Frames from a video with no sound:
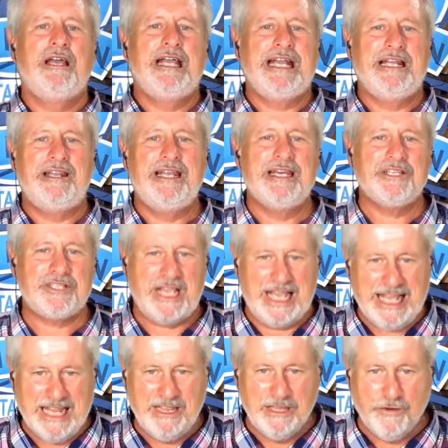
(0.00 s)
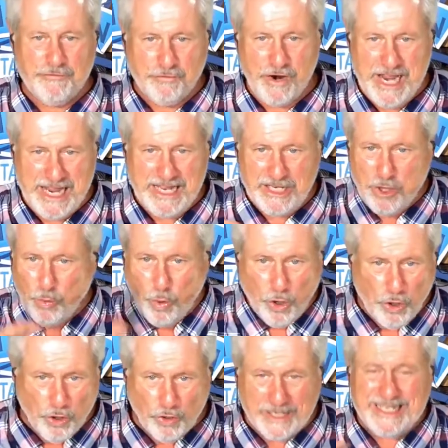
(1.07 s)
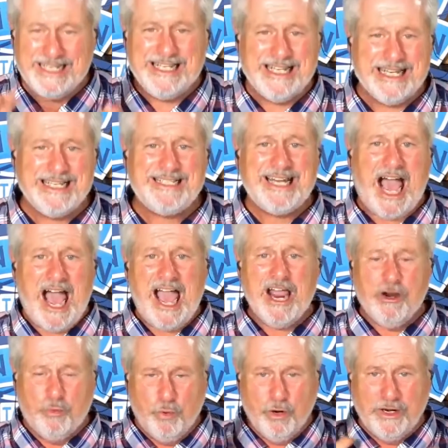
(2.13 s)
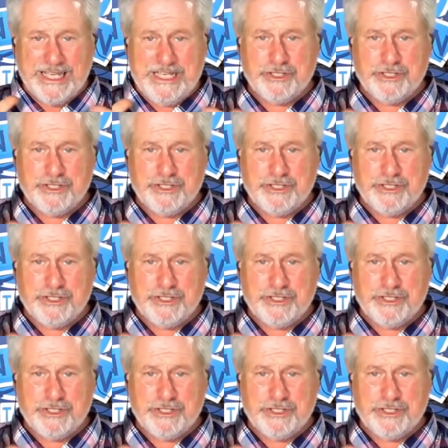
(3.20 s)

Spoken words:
in this in the world, in the entire world.